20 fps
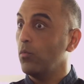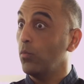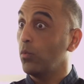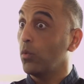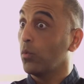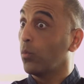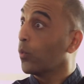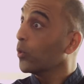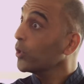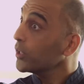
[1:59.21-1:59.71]

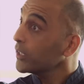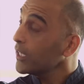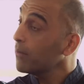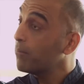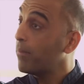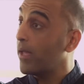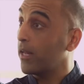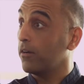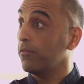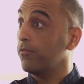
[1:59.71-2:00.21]
were working
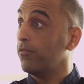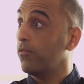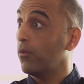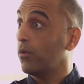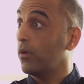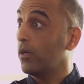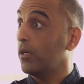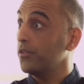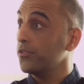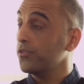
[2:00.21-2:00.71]
better
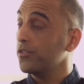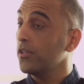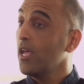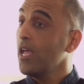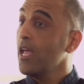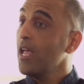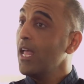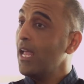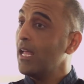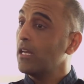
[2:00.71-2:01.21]
for us,
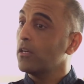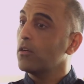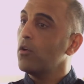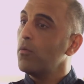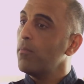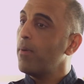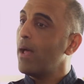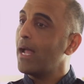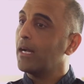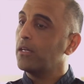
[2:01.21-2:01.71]
and go
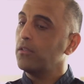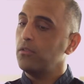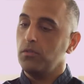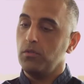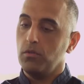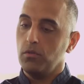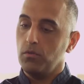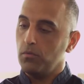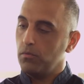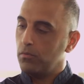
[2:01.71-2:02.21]
back
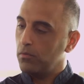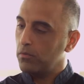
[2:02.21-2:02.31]
to